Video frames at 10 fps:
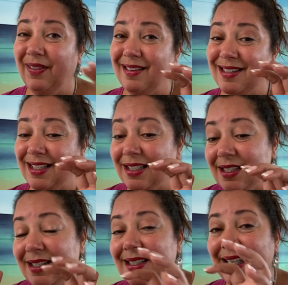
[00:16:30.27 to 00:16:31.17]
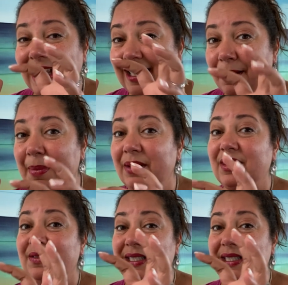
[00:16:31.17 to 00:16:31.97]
there is a slight amount of